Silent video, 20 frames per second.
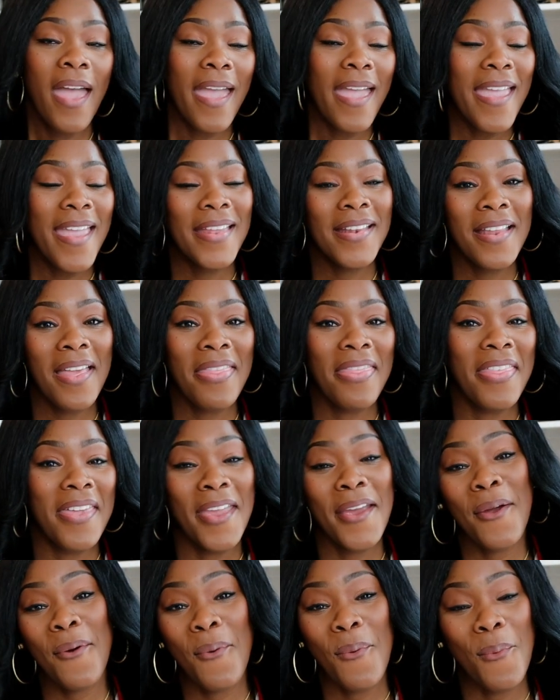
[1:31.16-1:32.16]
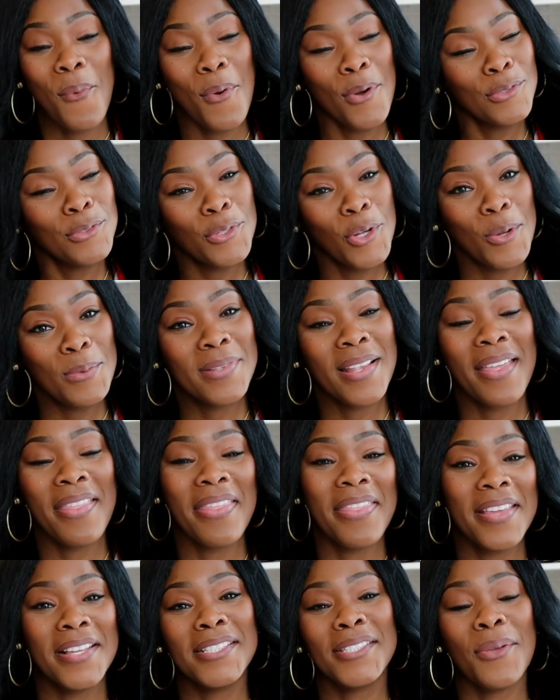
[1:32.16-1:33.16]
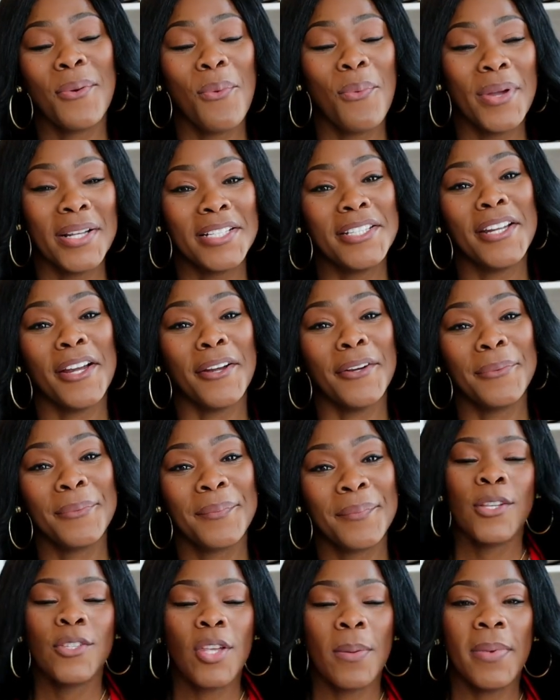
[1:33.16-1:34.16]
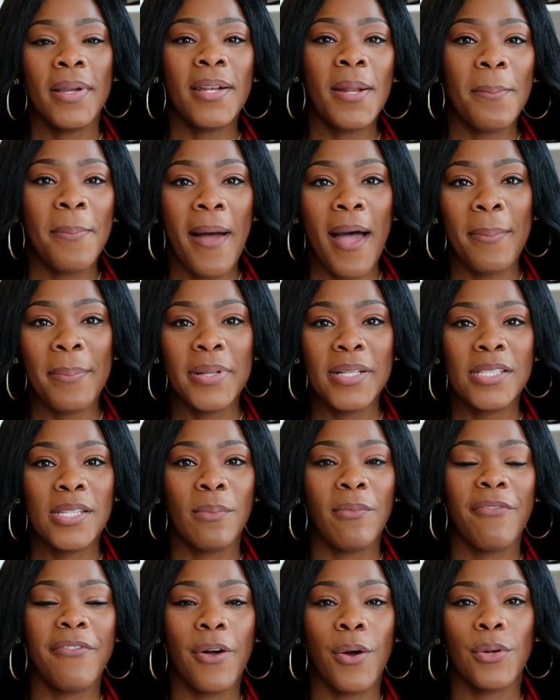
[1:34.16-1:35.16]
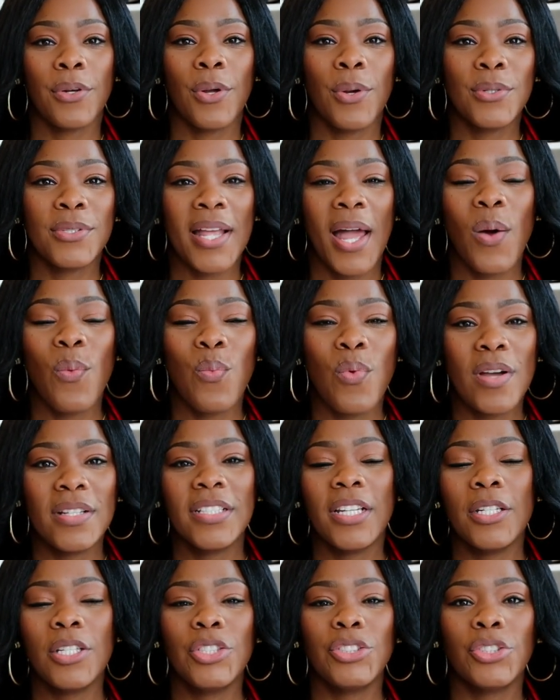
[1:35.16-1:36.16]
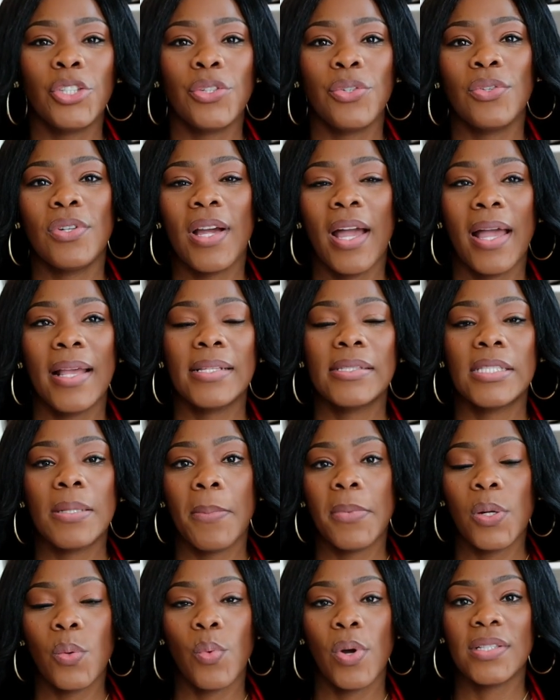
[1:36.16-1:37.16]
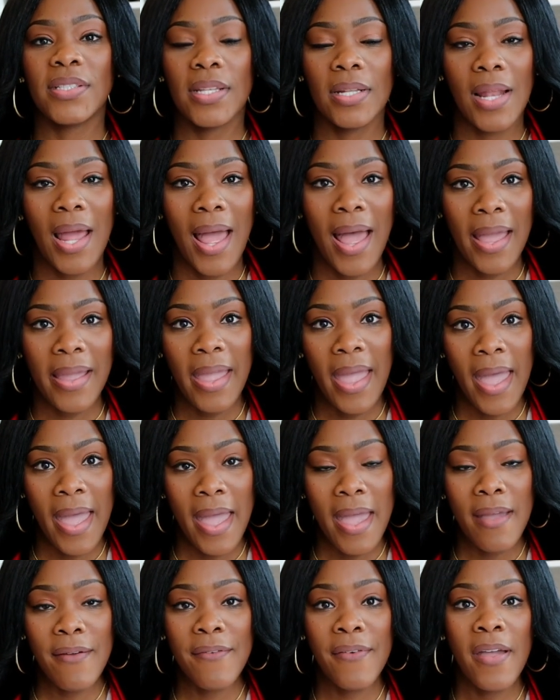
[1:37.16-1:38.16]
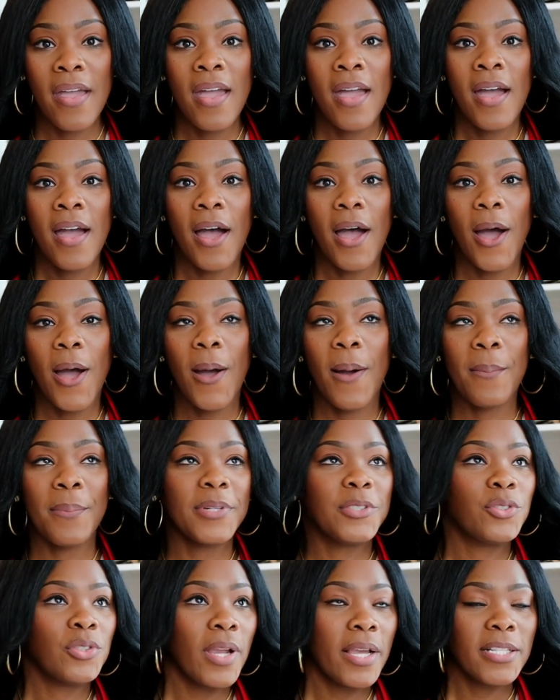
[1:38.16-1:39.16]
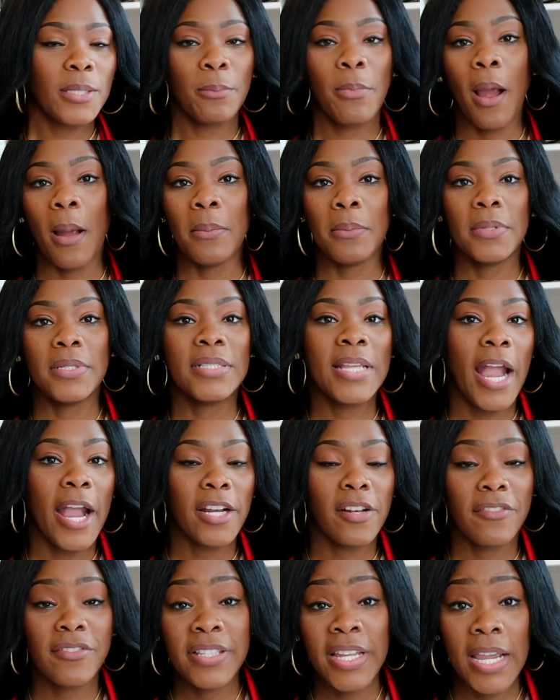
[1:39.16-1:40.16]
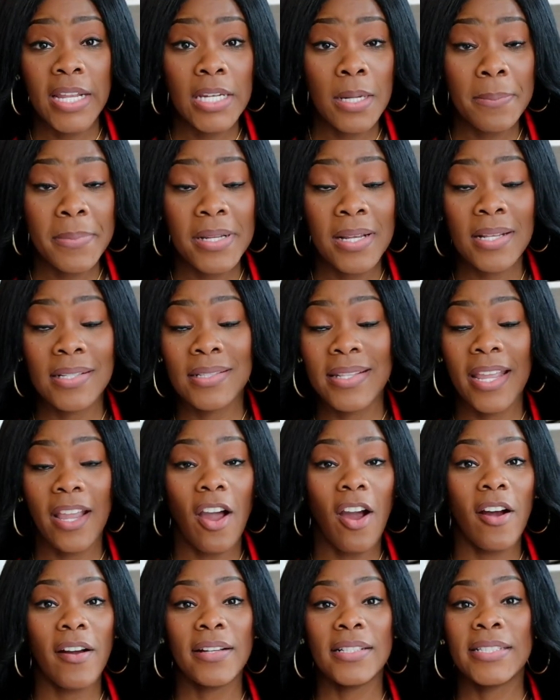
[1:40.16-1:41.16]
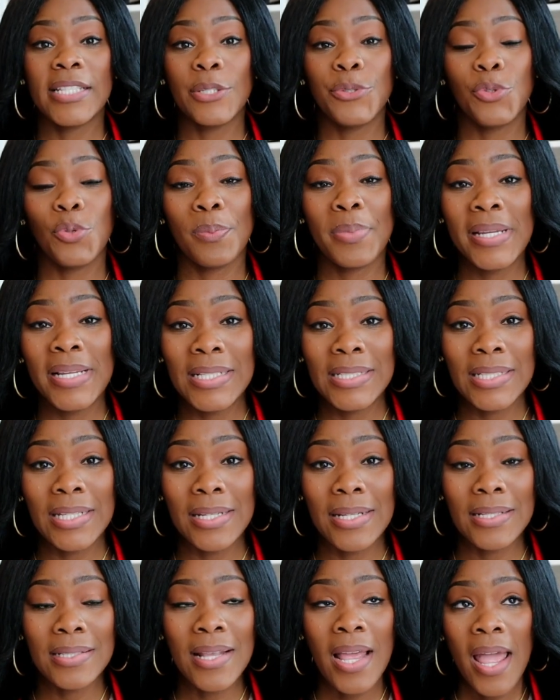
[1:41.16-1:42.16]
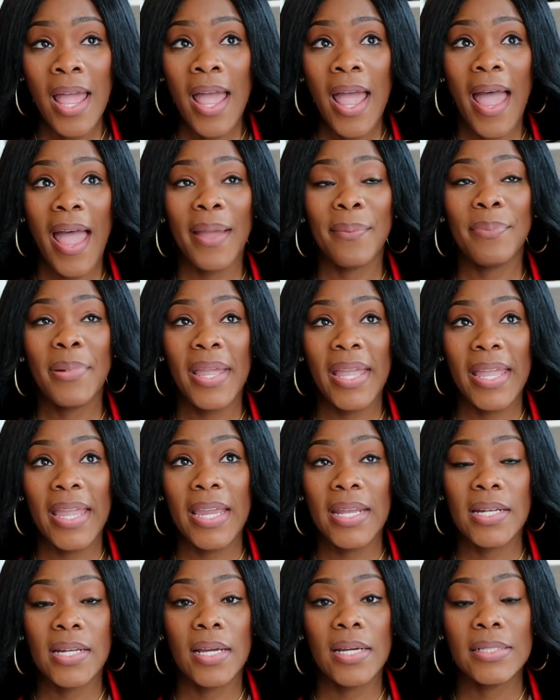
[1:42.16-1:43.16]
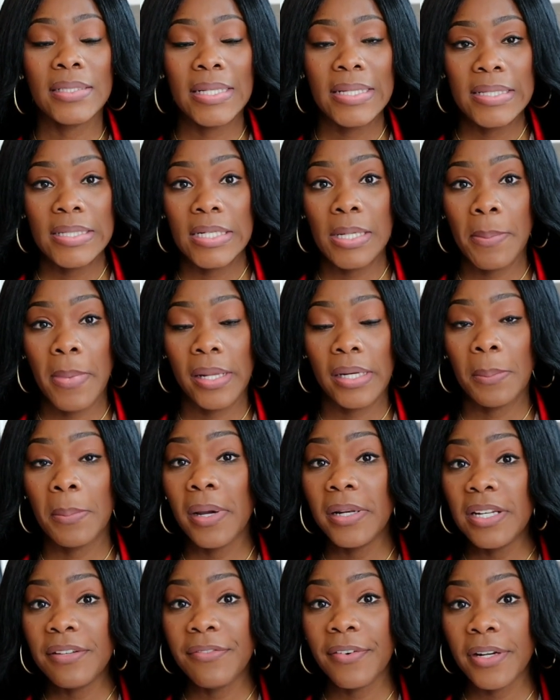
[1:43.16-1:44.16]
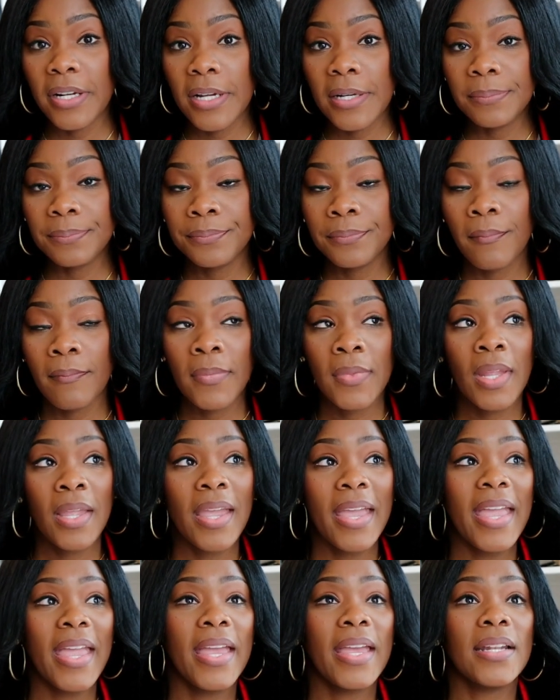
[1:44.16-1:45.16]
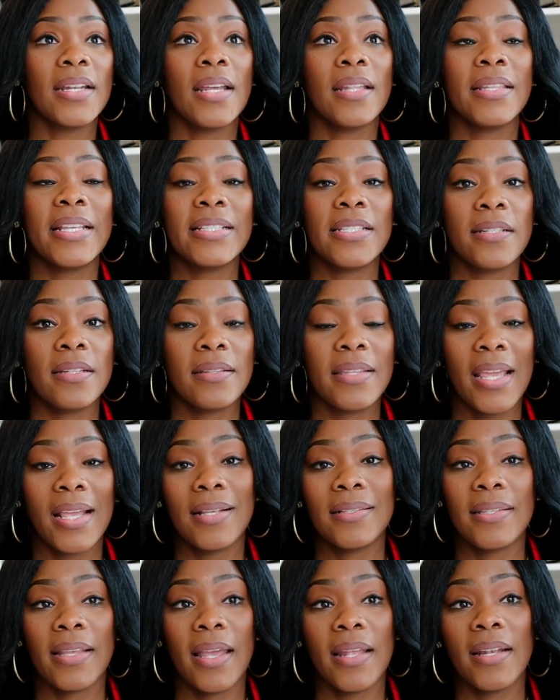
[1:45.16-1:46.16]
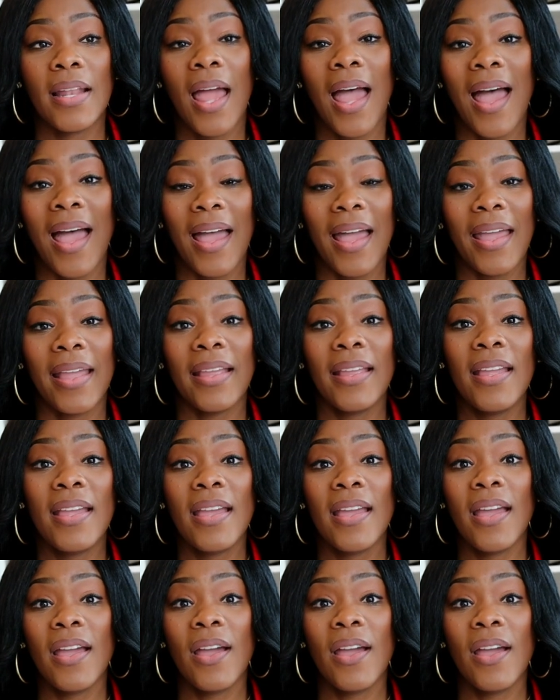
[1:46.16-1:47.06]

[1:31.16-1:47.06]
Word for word: in their wardrobes this winter. So I'm gonna pop in some photos. I was gonna show you guys some of the ones that I have, um, but you guys are probably tired of seeing them because they are essential pieces. I paid a decent amount of money for them, and these are the things that I